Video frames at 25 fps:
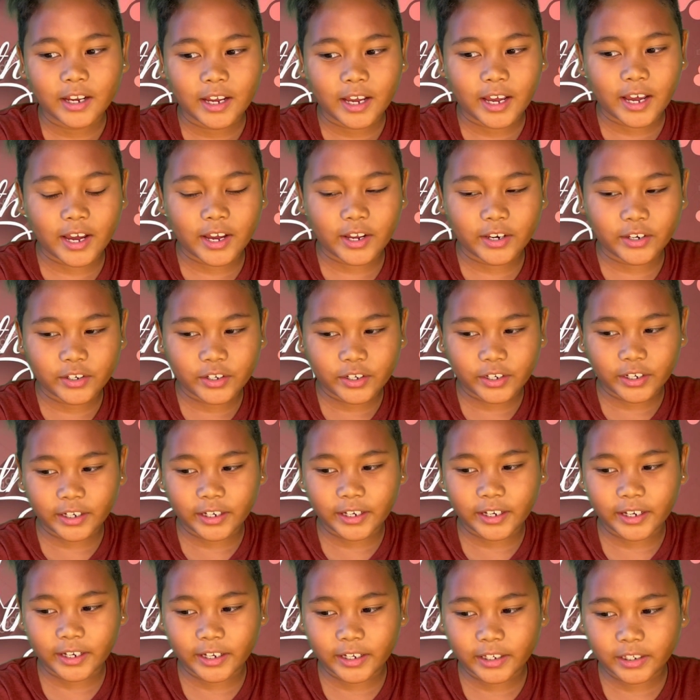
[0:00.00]
and she
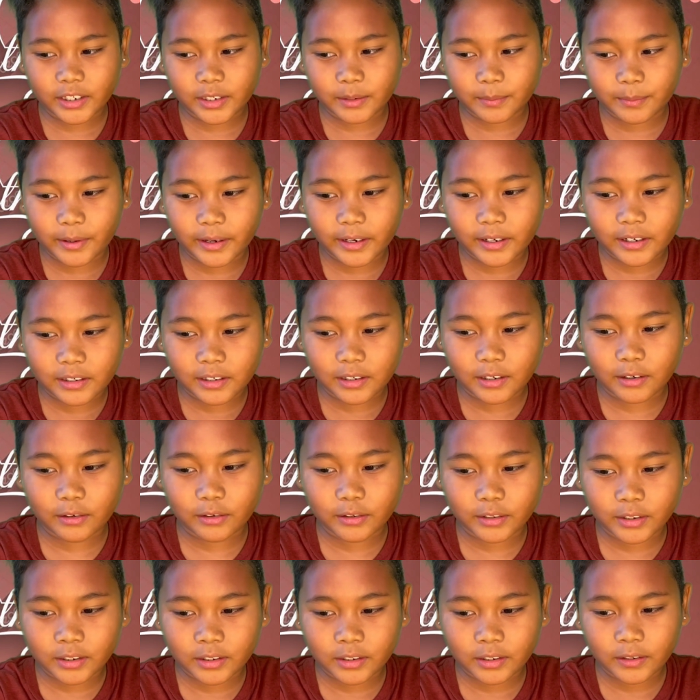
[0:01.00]
gets my
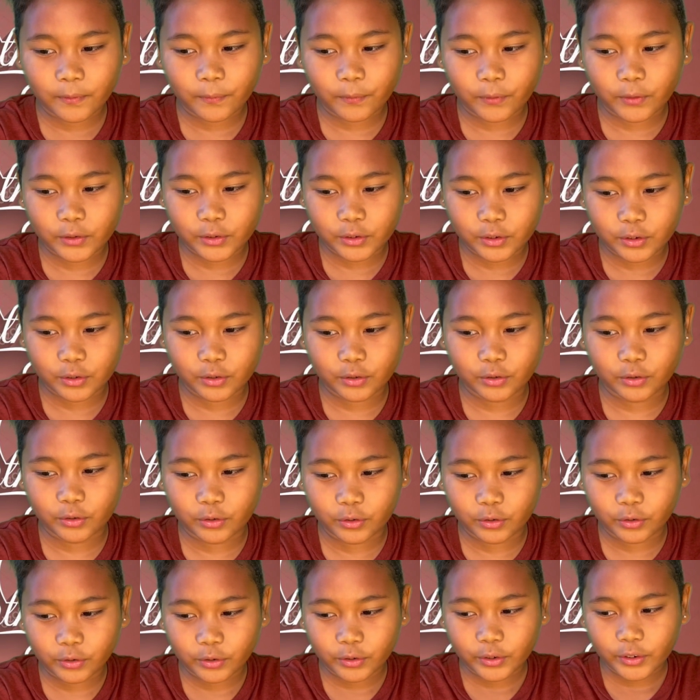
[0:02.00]
clothes for school.